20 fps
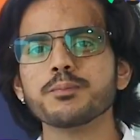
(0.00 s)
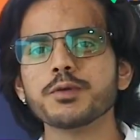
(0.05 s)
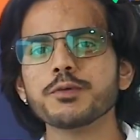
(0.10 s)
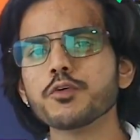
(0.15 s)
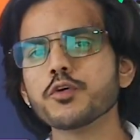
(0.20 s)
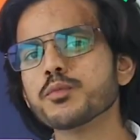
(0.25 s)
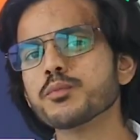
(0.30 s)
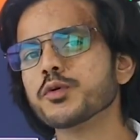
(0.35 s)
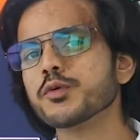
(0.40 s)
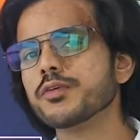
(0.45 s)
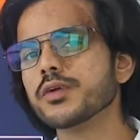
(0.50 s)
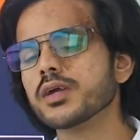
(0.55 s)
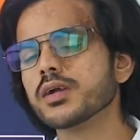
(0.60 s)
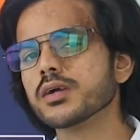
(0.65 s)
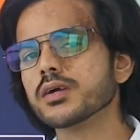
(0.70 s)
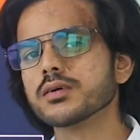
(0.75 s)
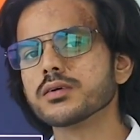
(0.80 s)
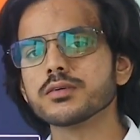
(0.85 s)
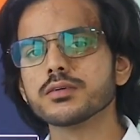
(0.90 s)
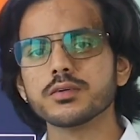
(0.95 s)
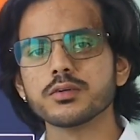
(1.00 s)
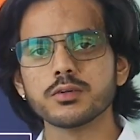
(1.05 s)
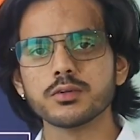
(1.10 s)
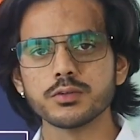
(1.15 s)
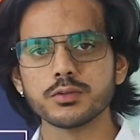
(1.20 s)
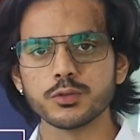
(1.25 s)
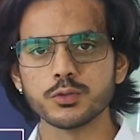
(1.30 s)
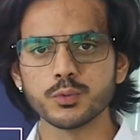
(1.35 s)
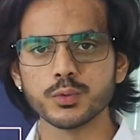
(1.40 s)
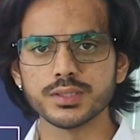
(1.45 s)
before moving
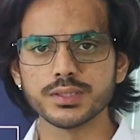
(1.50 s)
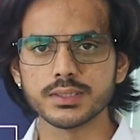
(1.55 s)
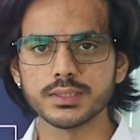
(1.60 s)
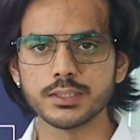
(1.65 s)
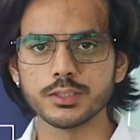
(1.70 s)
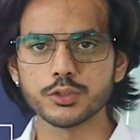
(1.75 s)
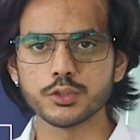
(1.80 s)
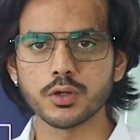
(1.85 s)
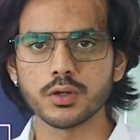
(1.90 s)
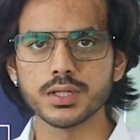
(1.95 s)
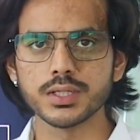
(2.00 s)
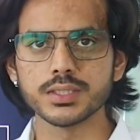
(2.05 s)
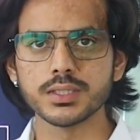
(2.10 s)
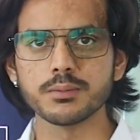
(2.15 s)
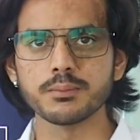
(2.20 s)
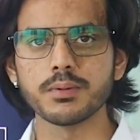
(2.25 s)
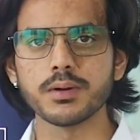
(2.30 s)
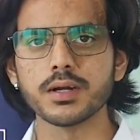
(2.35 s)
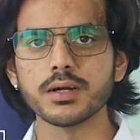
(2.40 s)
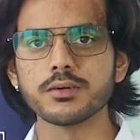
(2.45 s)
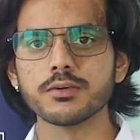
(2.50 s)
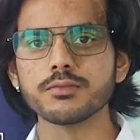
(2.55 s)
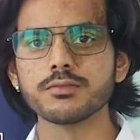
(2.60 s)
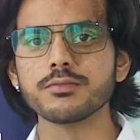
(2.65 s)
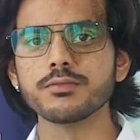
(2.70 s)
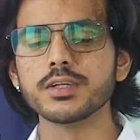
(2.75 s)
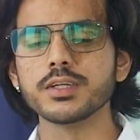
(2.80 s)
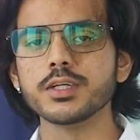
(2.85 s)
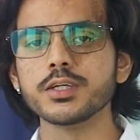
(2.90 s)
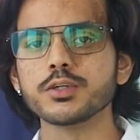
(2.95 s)
towards the installation part,
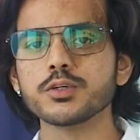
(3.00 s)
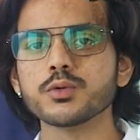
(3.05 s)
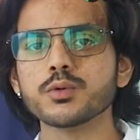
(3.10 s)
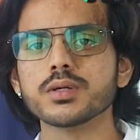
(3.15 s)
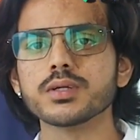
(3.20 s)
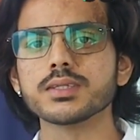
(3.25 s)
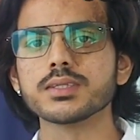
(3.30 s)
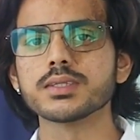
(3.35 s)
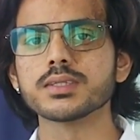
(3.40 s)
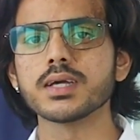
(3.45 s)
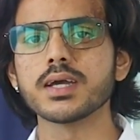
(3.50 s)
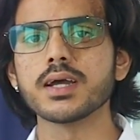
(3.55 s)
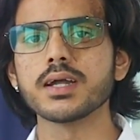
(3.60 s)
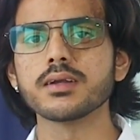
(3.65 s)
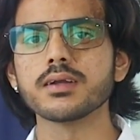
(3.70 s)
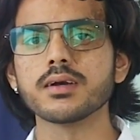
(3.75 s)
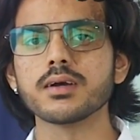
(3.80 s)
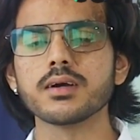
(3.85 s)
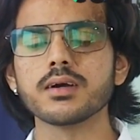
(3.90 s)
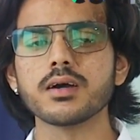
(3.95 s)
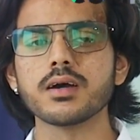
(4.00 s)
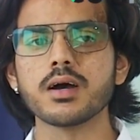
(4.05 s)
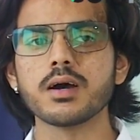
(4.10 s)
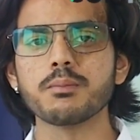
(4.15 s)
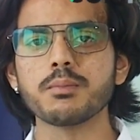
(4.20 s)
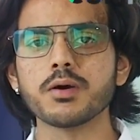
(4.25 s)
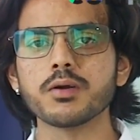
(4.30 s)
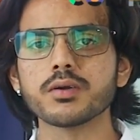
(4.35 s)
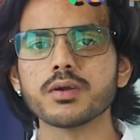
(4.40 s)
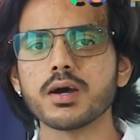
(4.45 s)
we need to understand
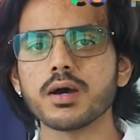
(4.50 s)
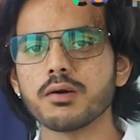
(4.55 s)
about